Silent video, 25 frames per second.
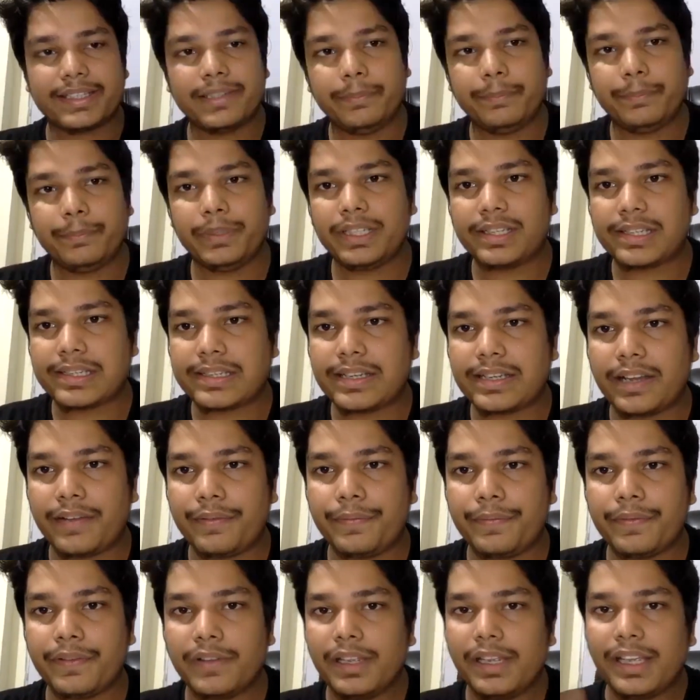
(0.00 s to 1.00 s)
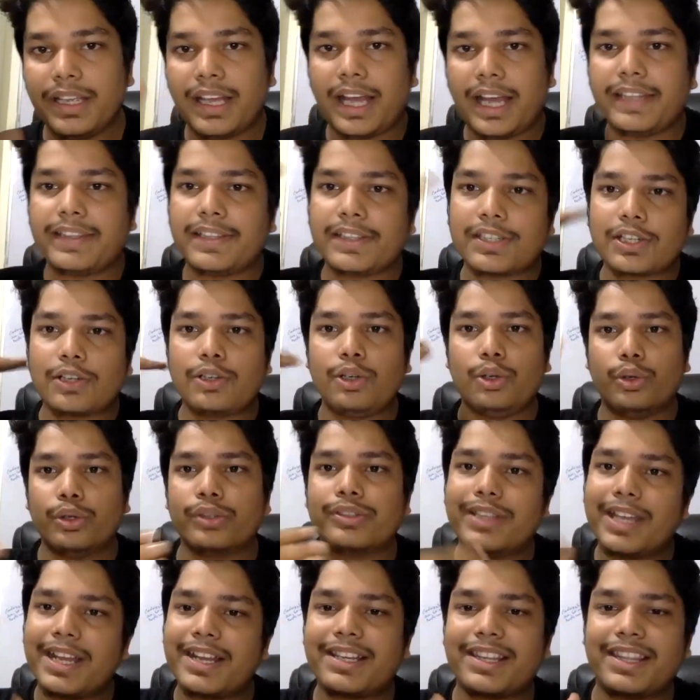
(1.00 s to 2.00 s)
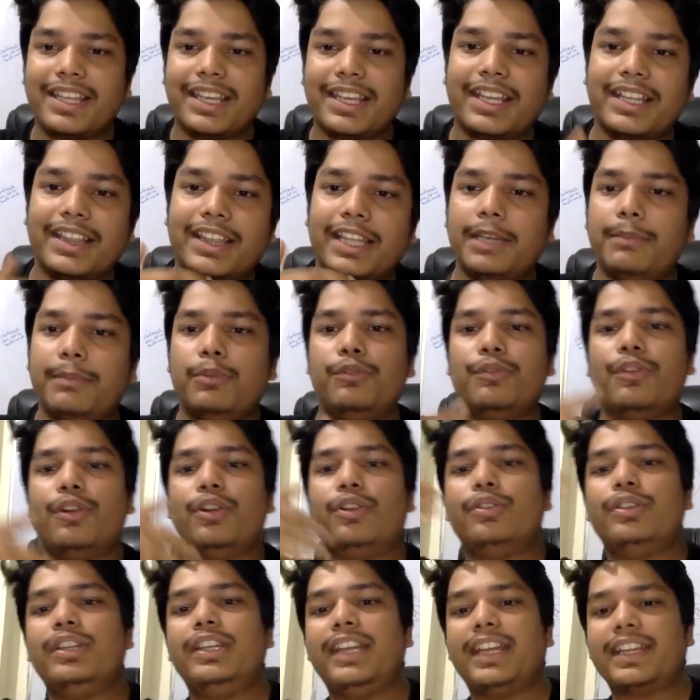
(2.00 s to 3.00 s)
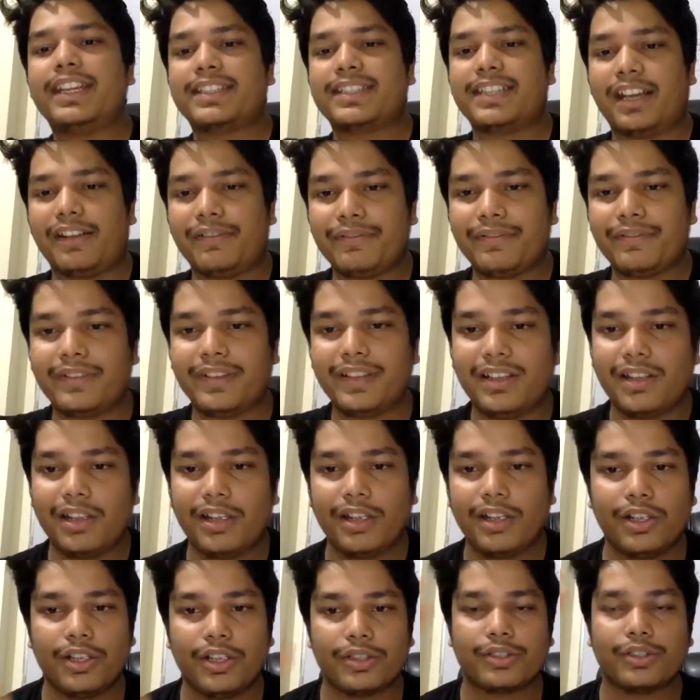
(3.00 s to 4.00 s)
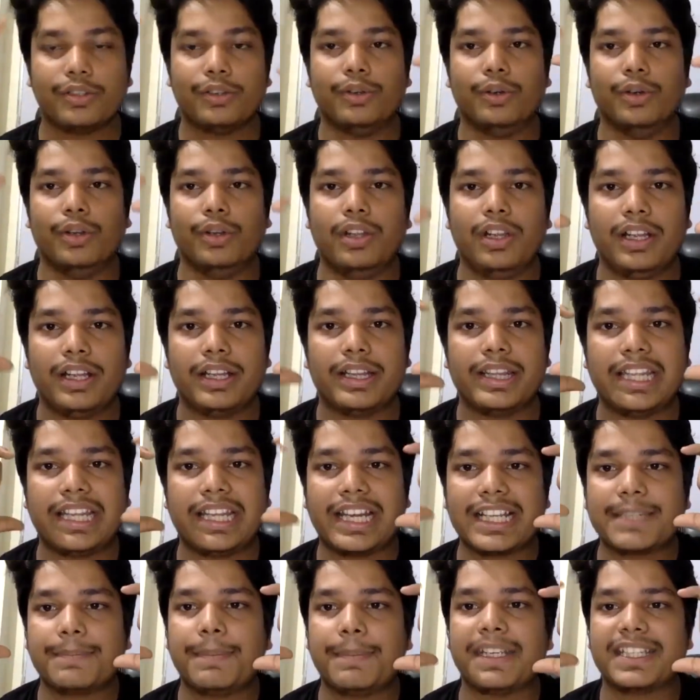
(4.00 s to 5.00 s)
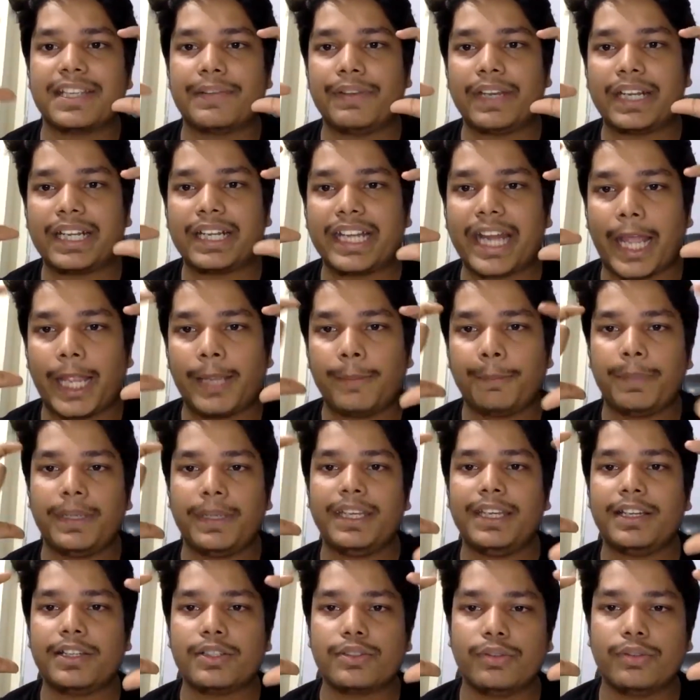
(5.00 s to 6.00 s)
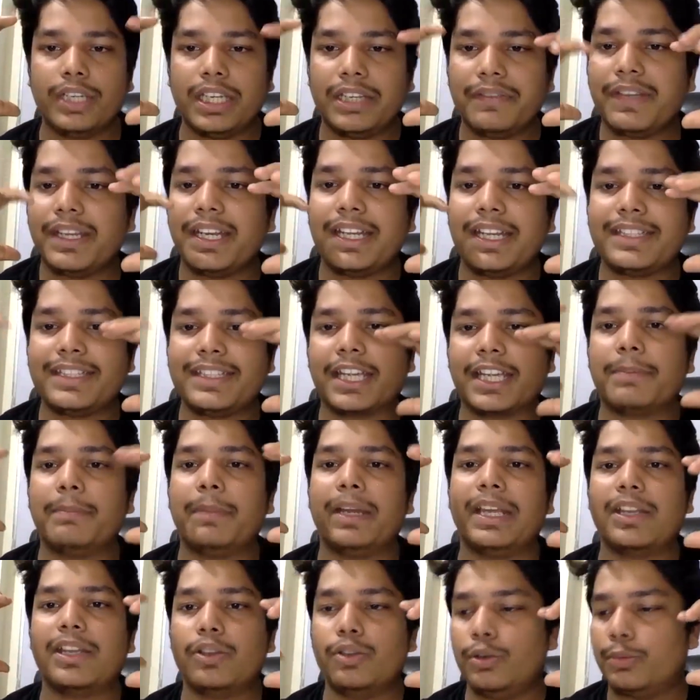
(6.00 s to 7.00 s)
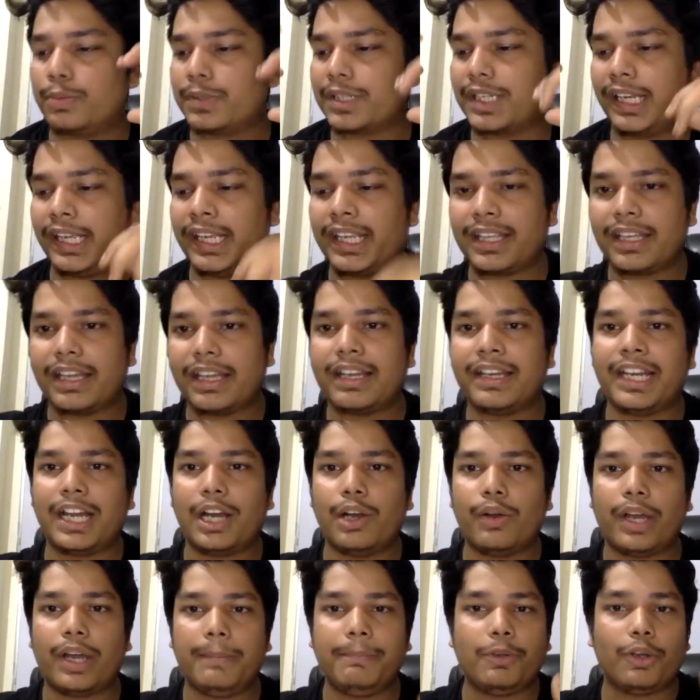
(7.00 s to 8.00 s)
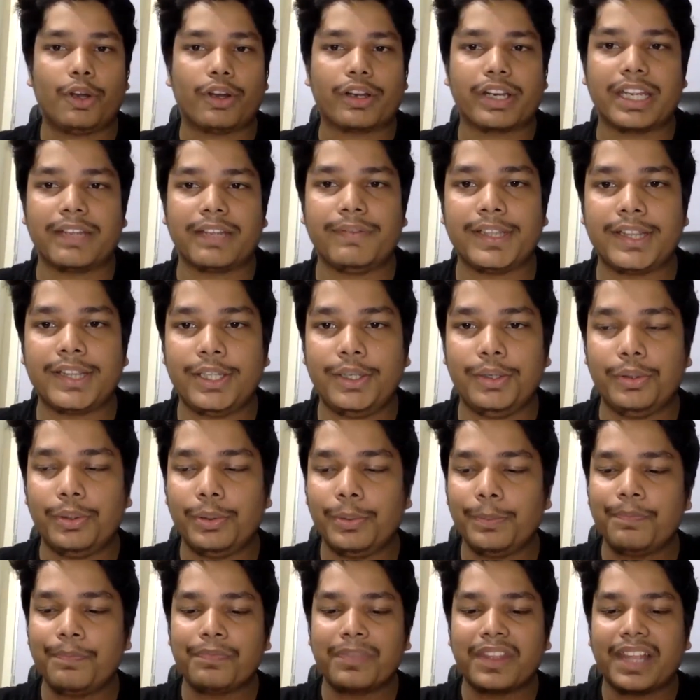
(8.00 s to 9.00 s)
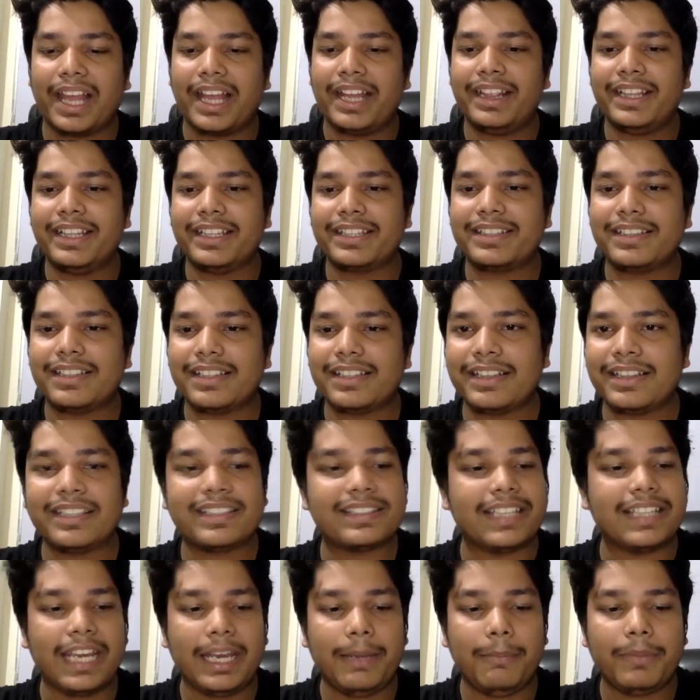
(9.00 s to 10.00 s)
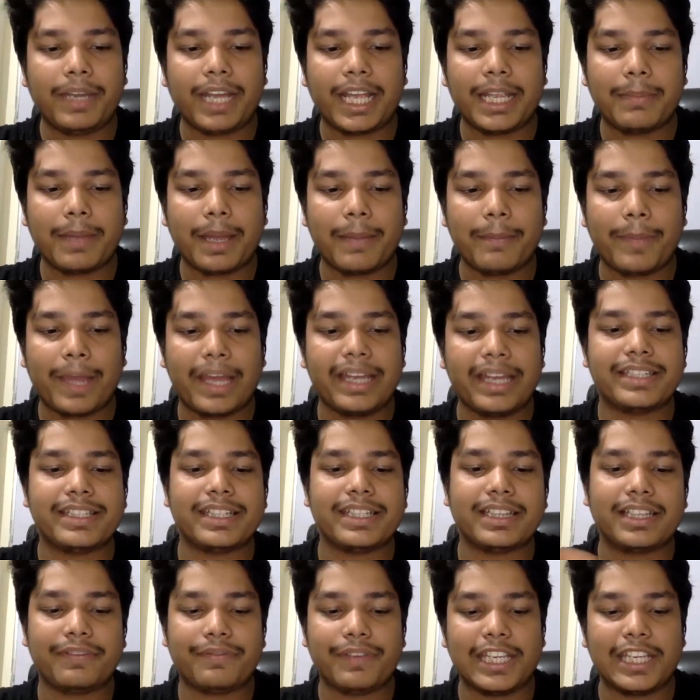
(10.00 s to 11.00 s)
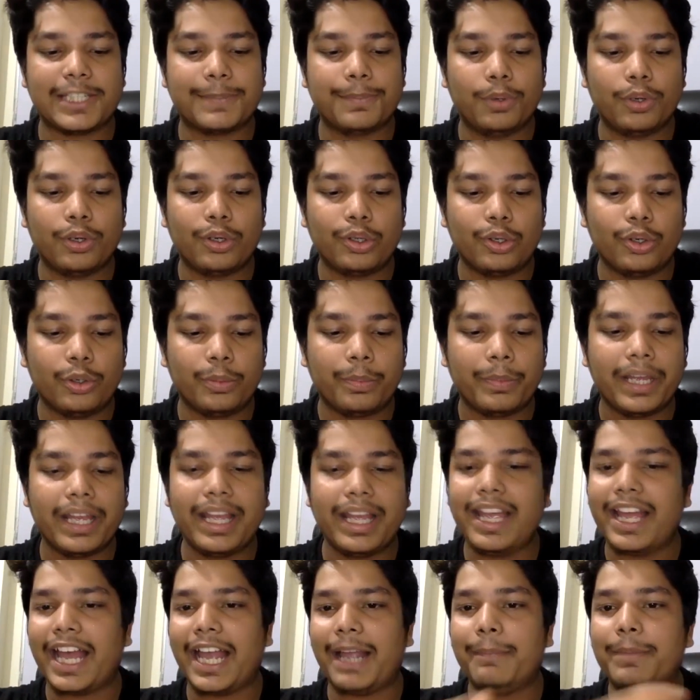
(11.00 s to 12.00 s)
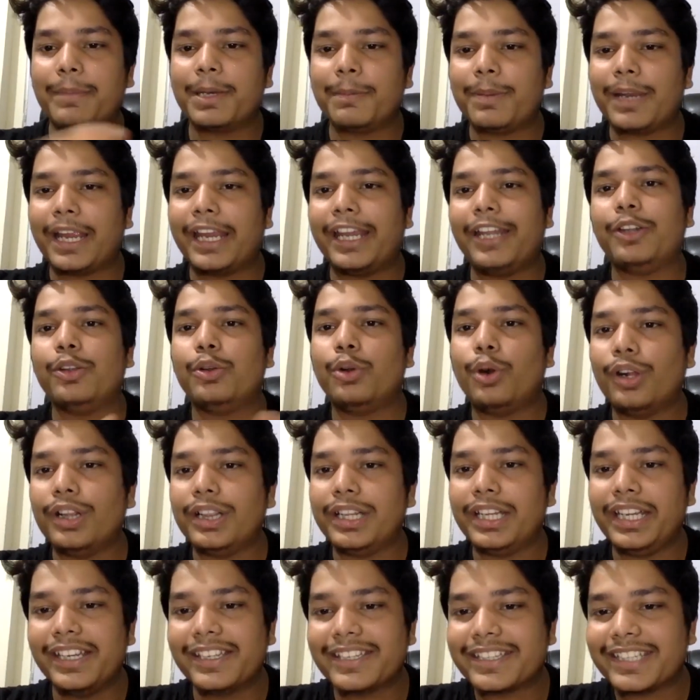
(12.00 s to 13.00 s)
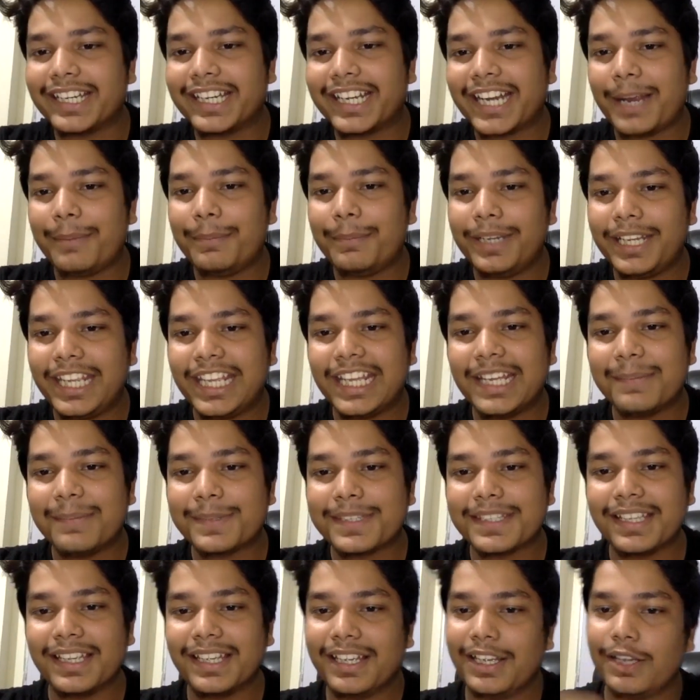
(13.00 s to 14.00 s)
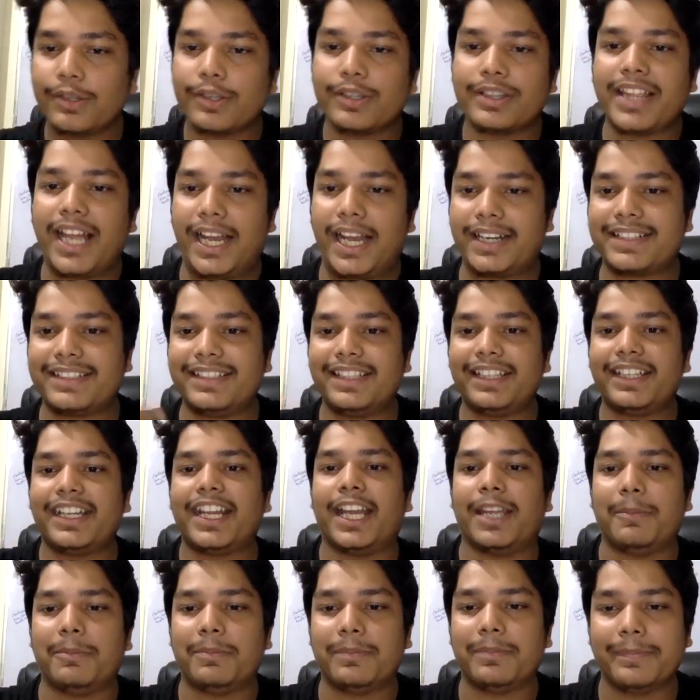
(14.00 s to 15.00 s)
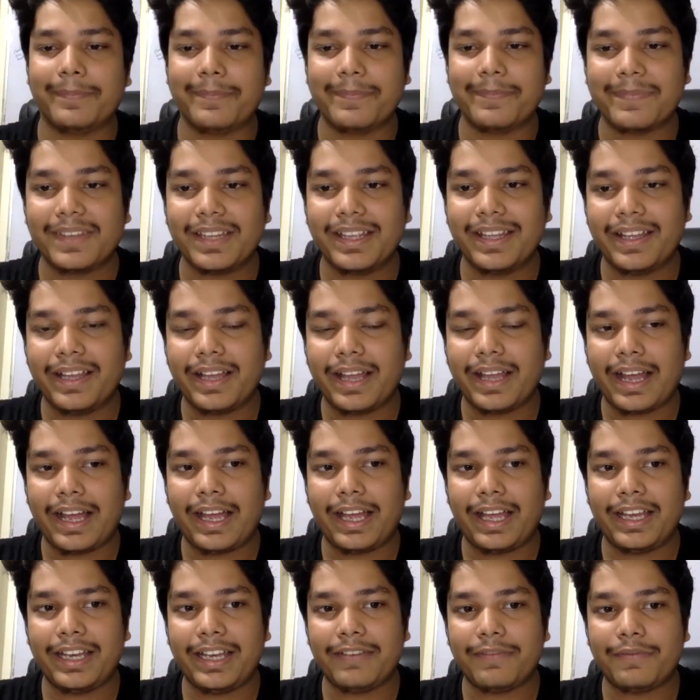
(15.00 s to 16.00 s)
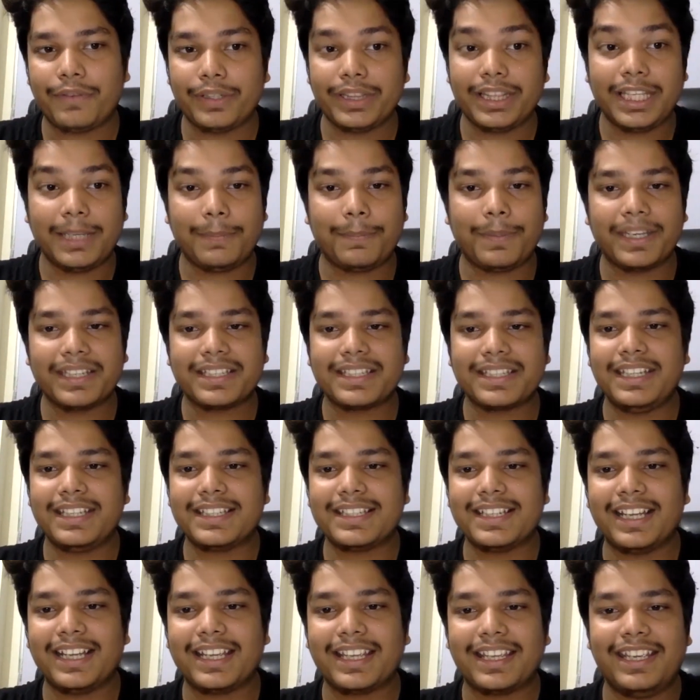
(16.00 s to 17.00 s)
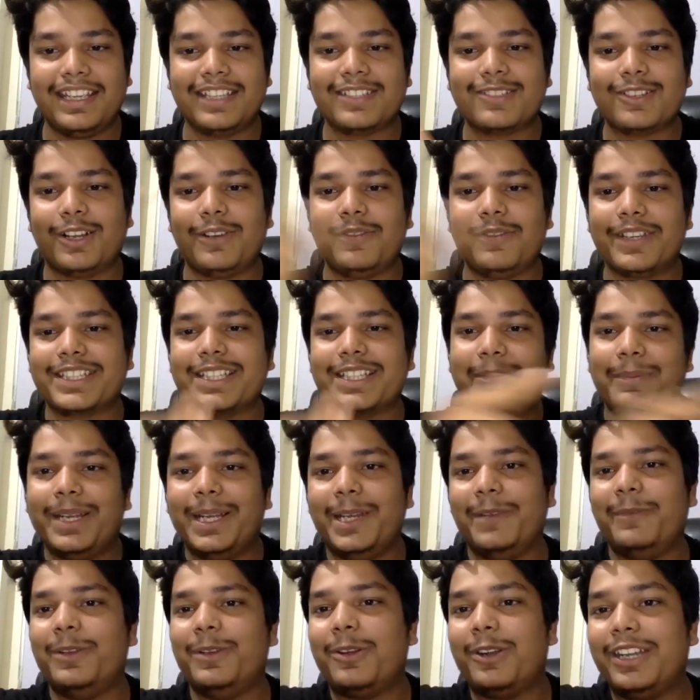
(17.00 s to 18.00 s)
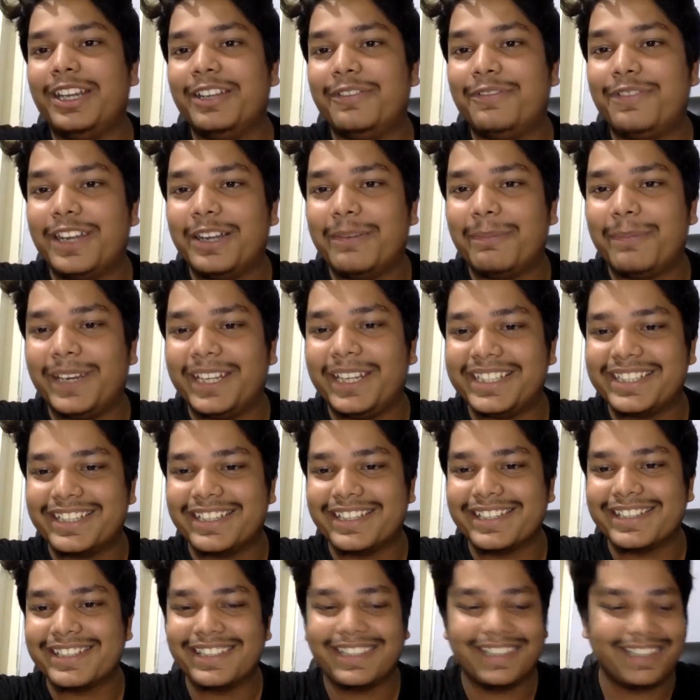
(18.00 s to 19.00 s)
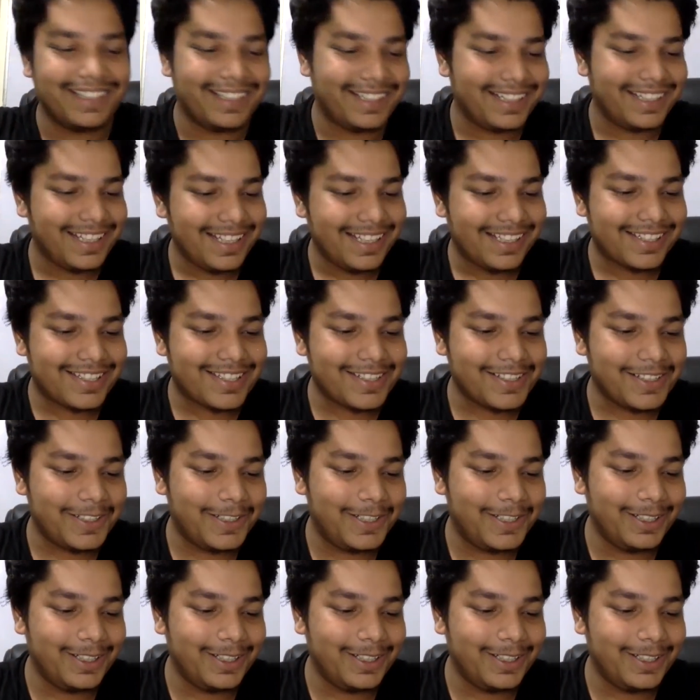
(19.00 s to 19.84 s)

simple stuff, I just close that thing and then move on to the next stuff. So there are specific time periods only when I check my groups. Like now I'm talking with you, and this the same time I'm managing the Facebook group. I'm replying to all the Instagram DMs. So that's the time. And for Deepesh, he's always available on different places. So